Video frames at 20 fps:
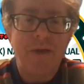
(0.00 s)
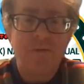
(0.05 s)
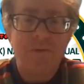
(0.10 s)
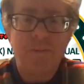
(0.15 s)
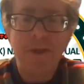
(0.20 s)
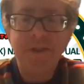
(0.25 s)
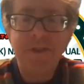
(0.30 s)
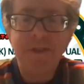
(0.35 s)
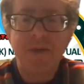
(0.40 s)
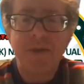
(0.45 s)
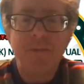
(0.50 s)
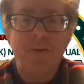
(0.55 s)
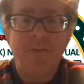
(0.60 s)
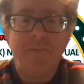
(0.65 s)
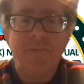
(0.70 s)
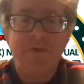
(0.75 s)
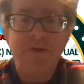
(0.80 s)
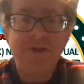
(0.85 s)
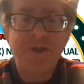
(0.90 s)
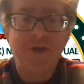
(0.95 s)
replacing him with
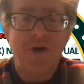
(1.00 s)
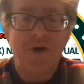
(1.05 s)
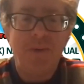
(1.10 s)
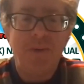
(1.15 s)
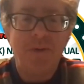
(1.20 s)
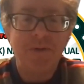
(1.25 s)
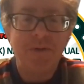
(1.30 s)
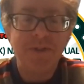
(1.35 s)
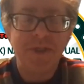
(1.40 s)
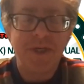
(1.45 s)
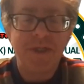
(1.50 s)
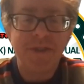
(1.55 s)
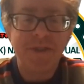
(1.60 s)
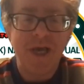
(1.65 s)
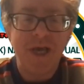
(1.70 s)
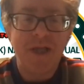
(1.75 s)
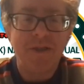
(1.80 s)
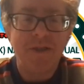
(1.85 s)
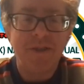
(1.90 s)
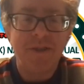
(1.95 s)
Vince Coleman wasn't
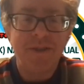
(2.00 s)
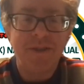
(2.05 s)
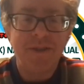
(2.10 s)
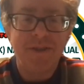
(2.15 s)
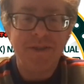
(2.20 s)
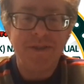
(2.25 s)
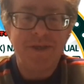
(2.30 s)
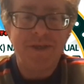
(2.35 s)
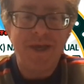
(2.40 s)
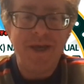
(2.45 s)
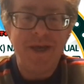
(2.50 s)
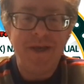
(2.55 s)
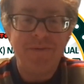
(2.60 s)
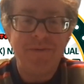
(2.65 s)
exactly you can't